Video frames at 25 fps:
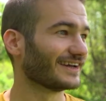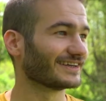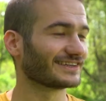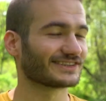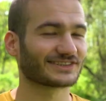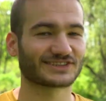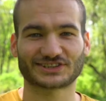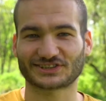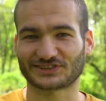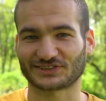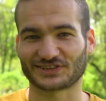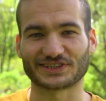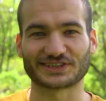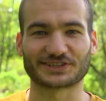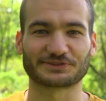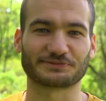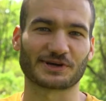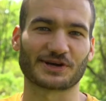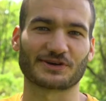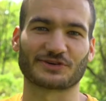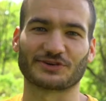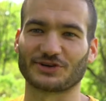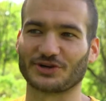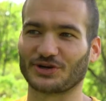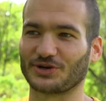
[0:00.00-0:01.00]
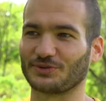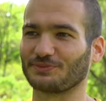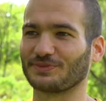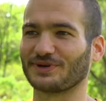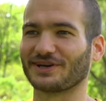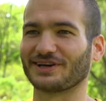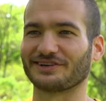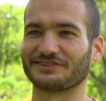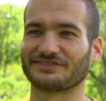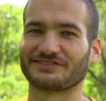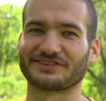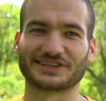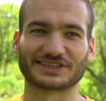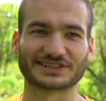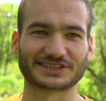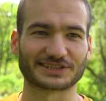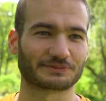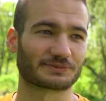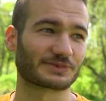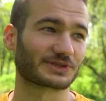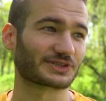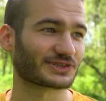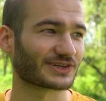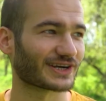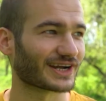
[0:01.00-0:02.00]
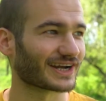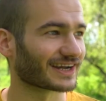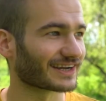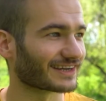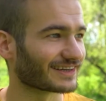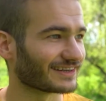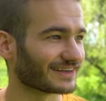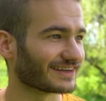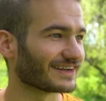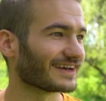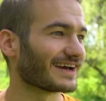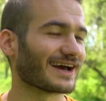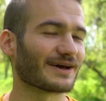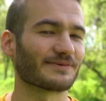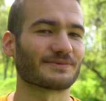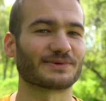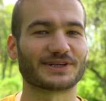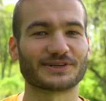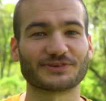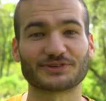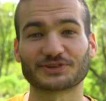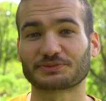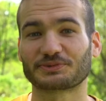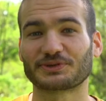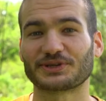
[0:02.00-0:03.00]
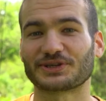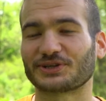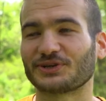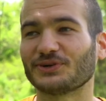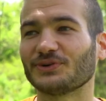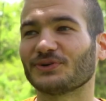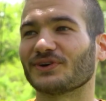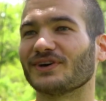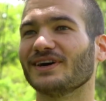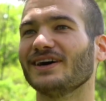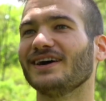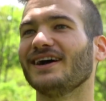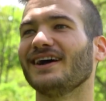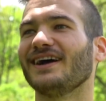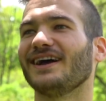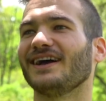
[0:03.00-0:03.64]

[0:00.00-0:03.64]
straight to my room, and finish up the track, and it happened. It was pretty cool.